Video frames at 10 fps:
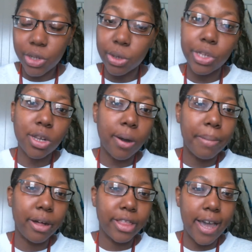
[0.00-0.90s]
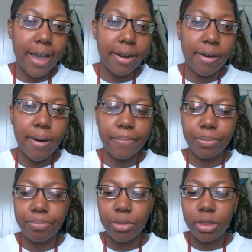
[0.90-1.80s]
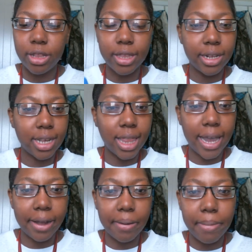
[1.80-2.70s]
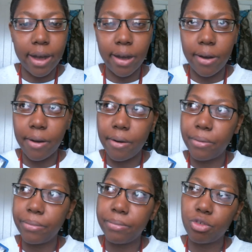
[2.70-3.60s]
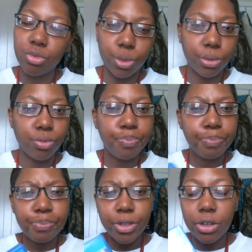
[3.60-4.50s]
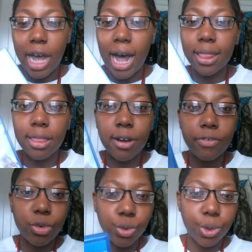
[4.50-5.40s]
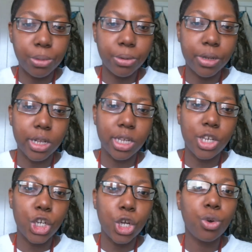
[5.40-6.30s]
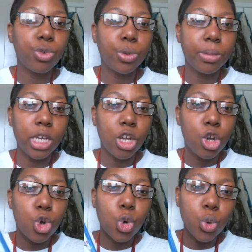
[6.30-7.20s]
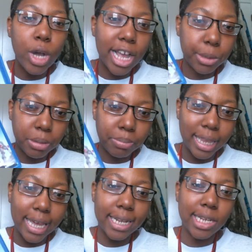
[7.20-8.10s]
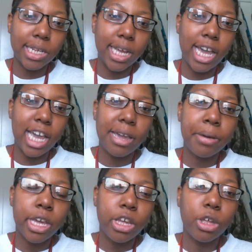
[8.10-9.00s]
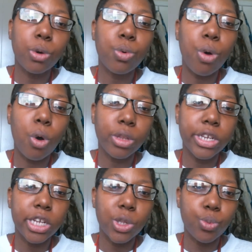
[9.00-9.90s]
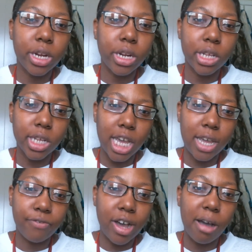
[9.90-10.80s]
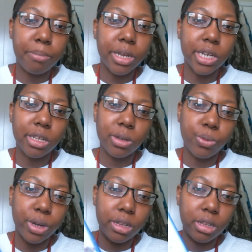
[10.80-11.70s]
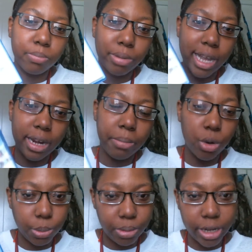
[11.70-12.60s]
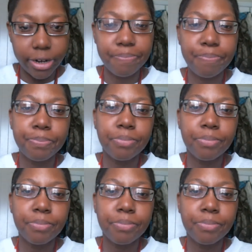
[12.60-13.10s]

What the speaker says: So let's talk about that. The things I like about Crucible. I love Crucible because it shows me who has been playing this game and who only just went in this game 5 missions and went and played the multiplayer.